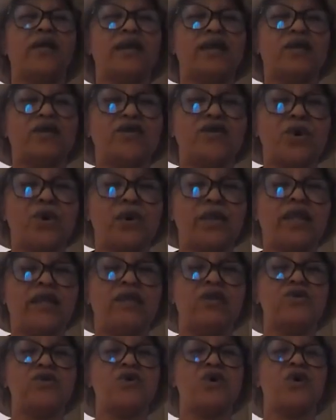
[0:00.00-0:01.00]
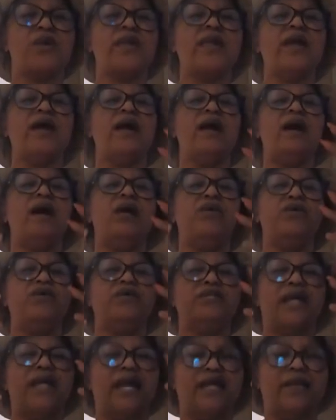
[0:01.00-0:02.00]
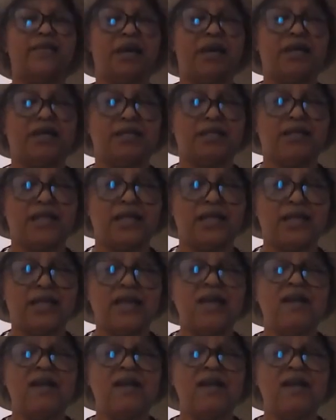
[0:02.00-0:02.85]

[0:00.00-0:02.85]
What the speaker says: I will not die in Mandalay.